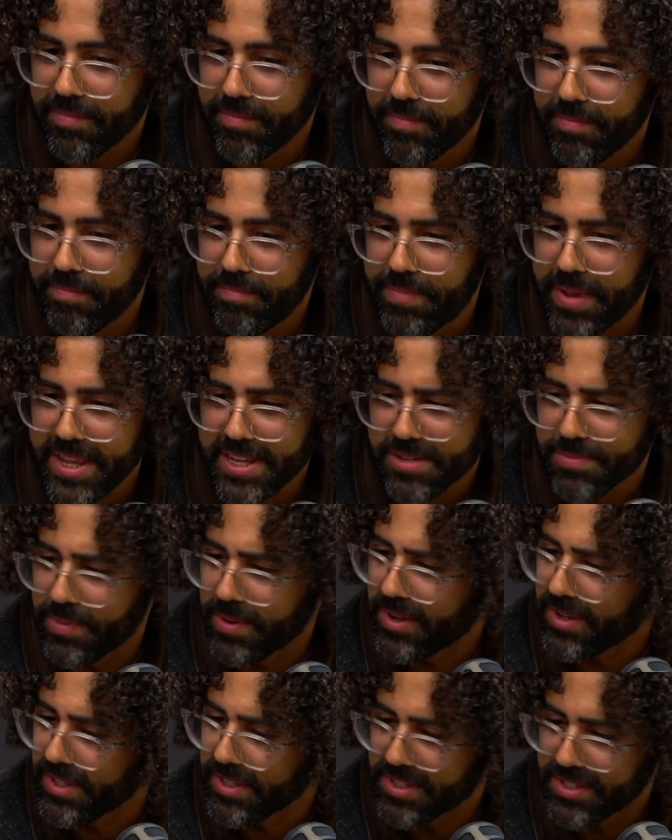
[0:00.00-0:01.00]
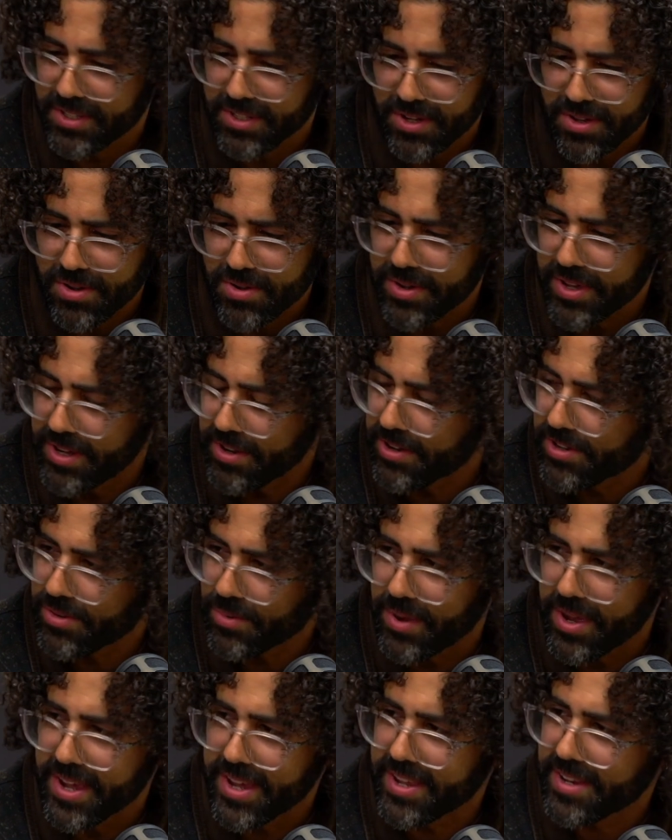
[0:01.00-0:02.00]
baseball is so
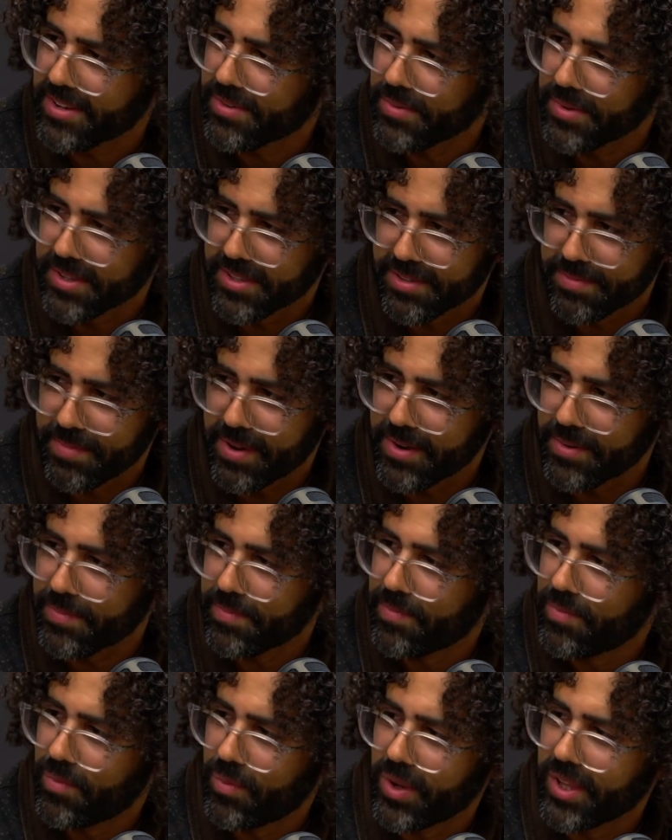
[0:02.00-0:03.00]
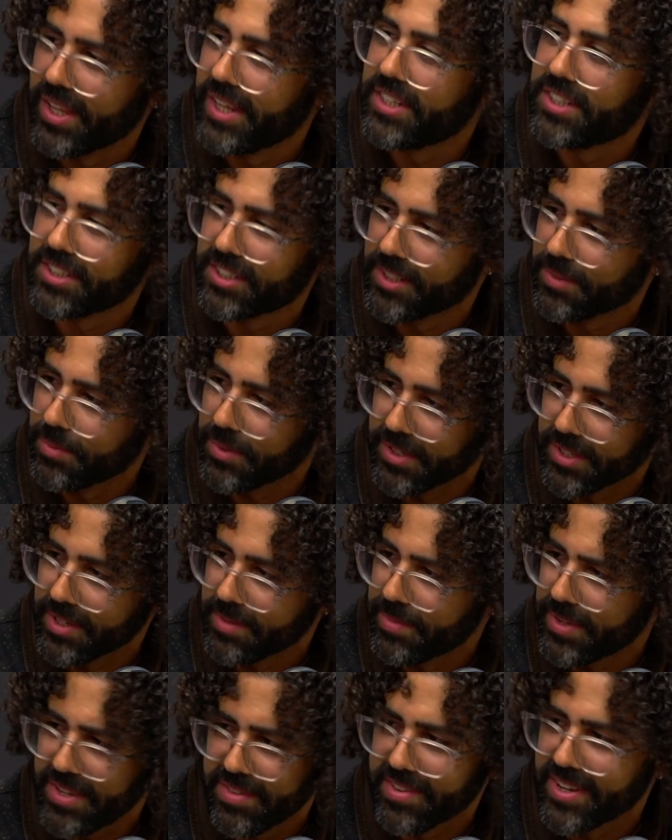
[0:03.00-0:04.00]
intertwined with my relationship with
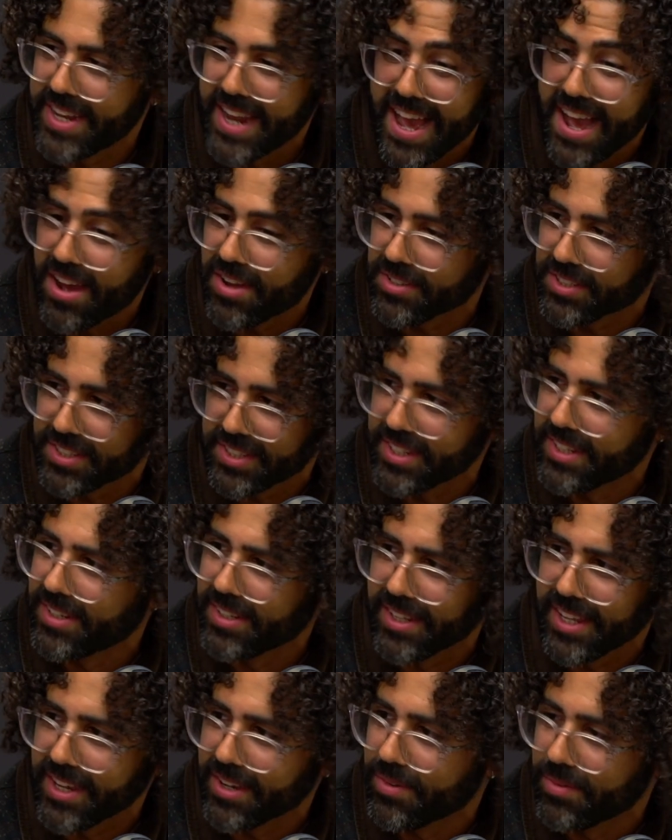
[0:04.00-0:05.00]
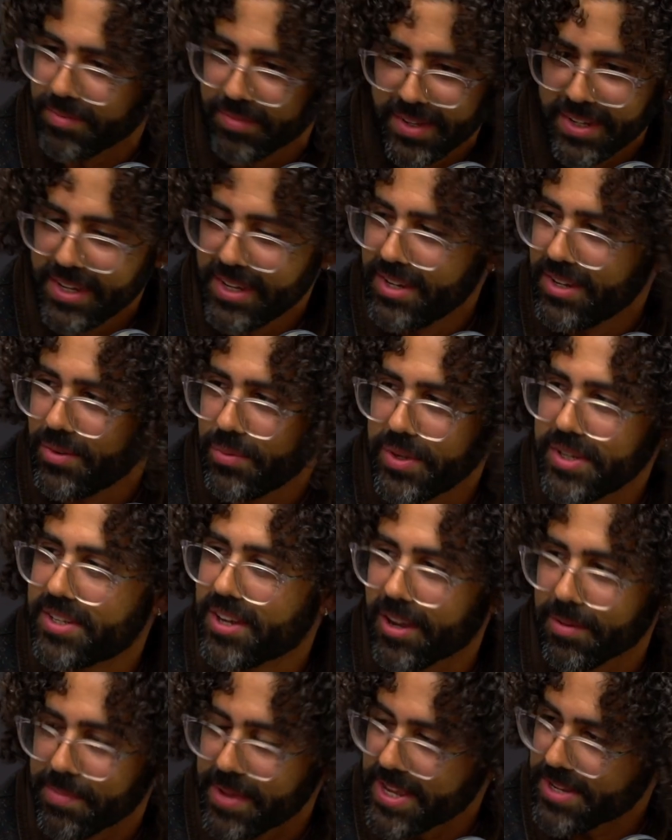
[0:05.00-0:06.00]
him. Even now, still, like we
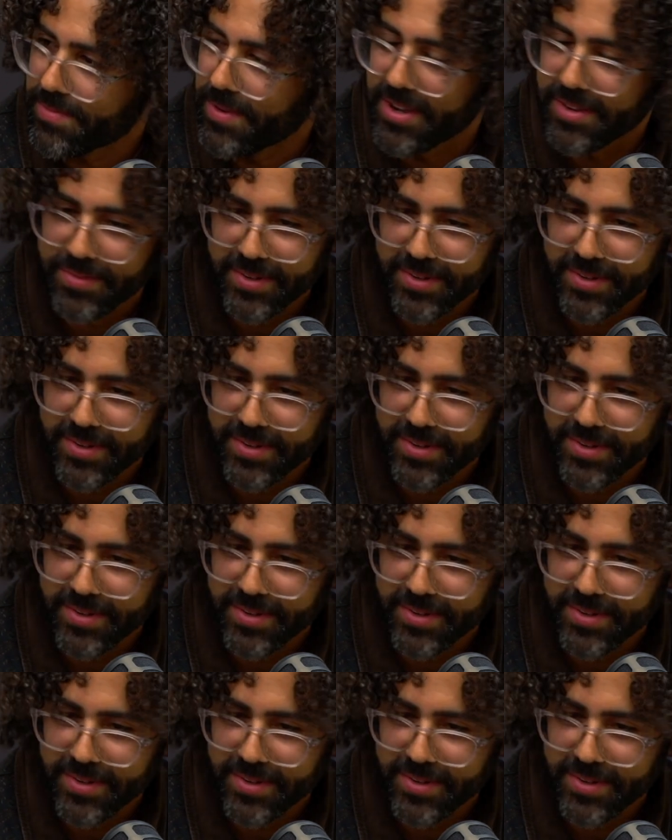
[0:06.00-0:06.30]
talk baseball and we're